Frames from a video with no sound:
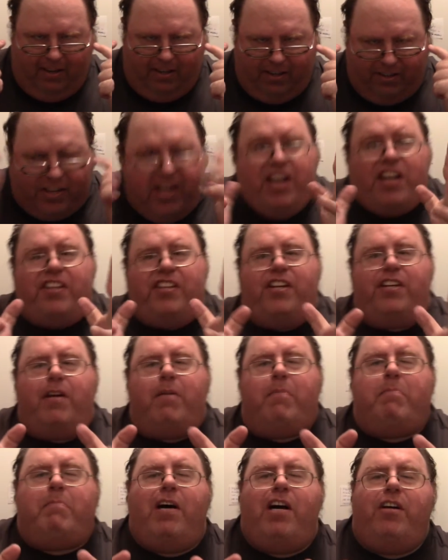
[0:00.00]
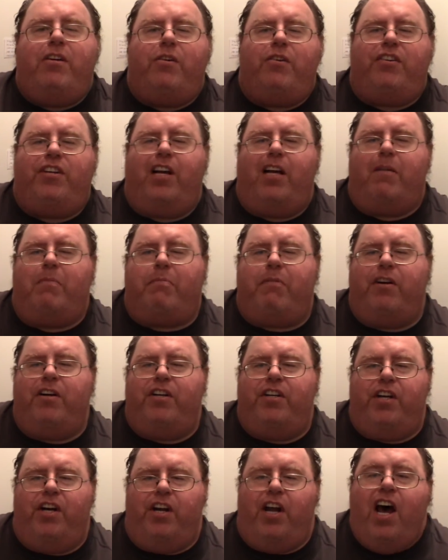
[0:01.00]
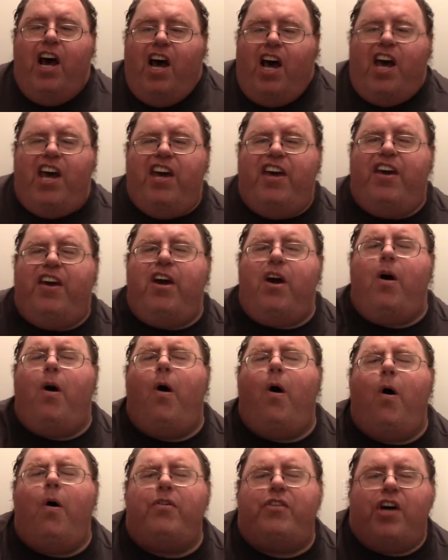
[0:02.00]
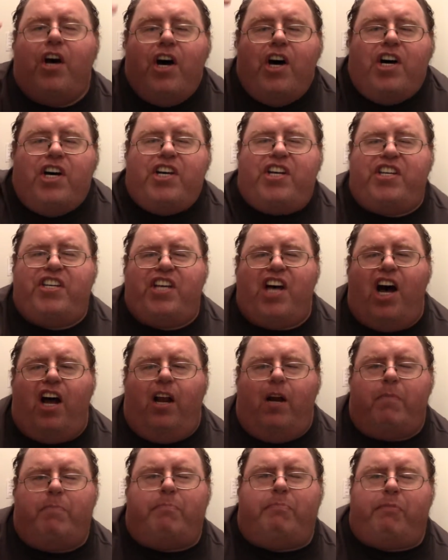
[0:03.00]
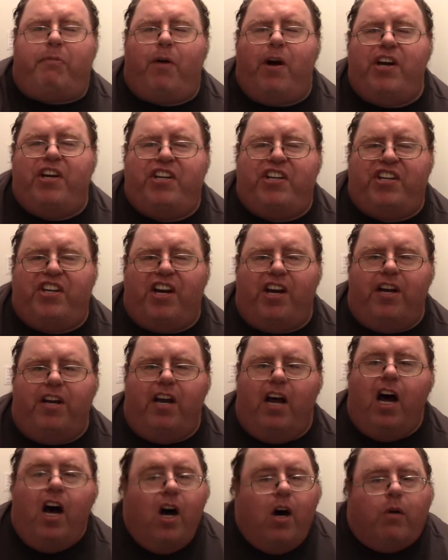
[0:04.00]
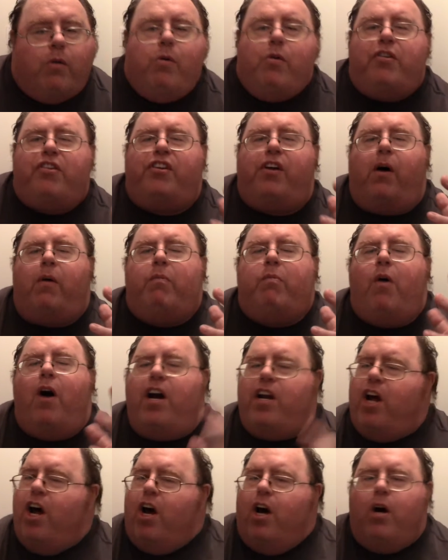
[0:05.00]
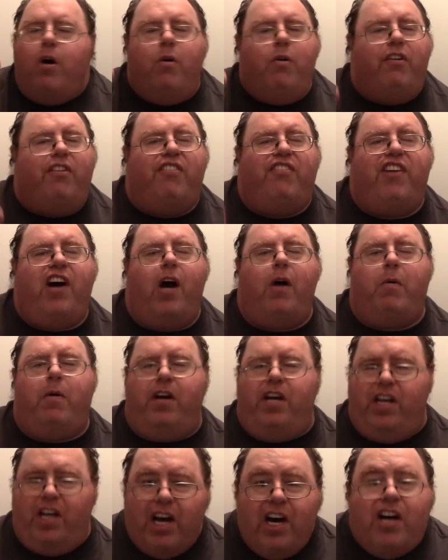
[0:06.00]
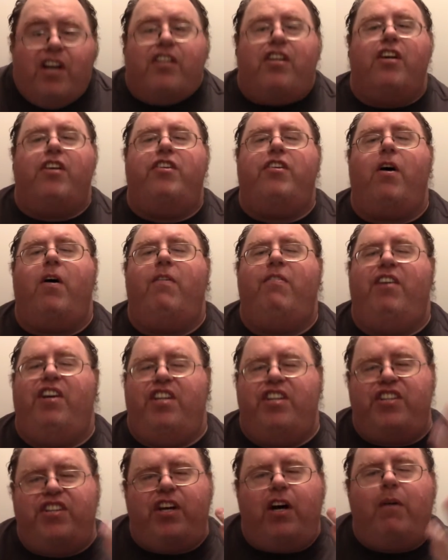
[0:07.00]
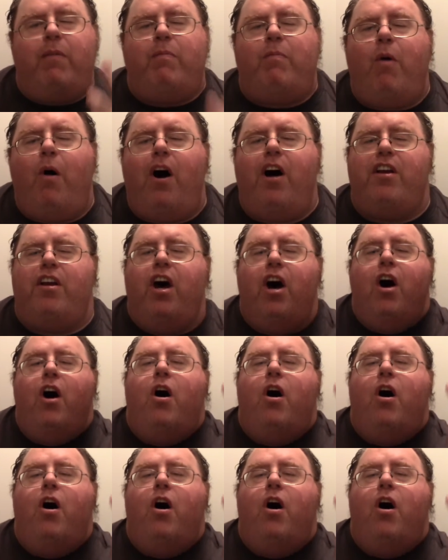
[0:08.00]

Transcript: This is a major celebration, a huge celebration to someone who's very deserving, someone